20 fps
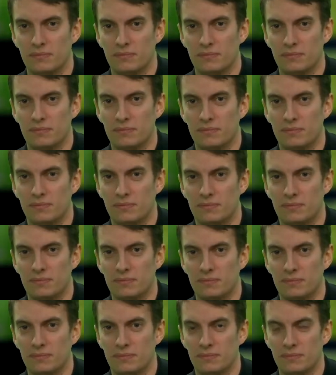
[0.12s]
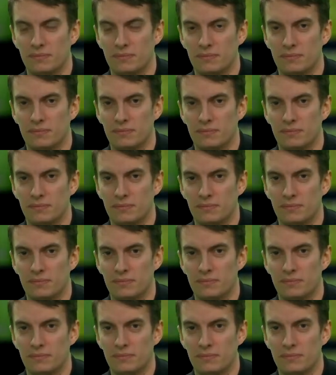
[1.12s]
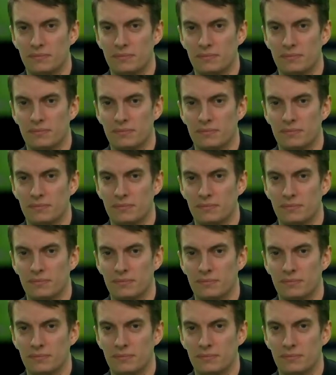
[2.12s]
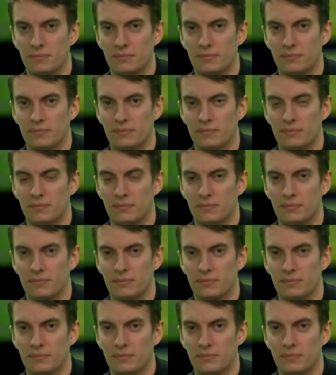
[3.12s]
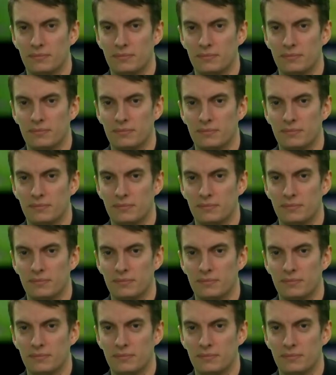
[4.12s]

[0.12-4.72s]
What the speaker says: No words are spoken by the person on screen.